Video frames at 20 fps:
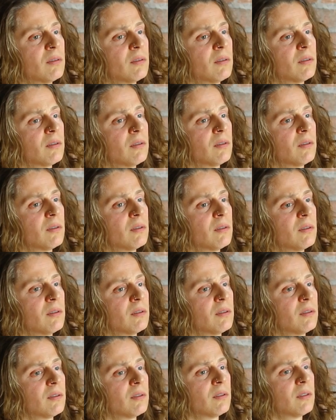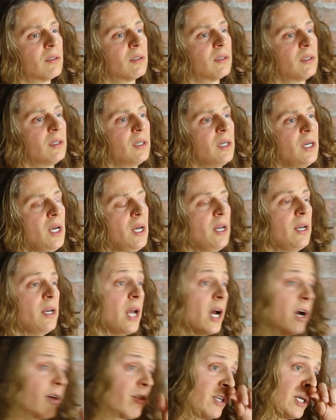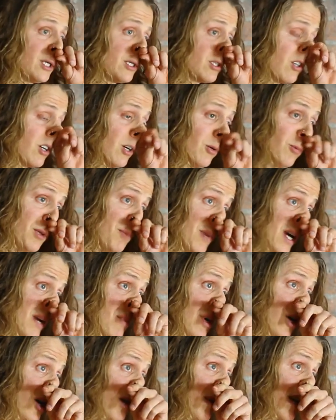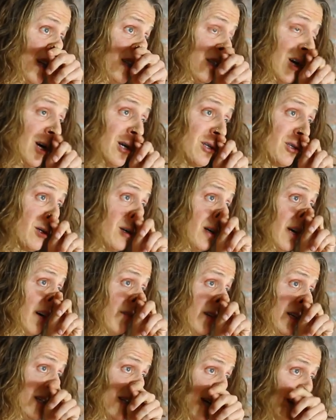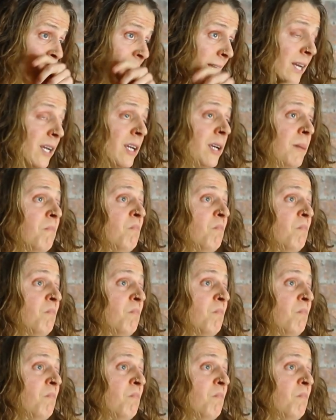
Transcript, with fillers: Things are good with your mom? Now things are good with my mom. I talk to her every day.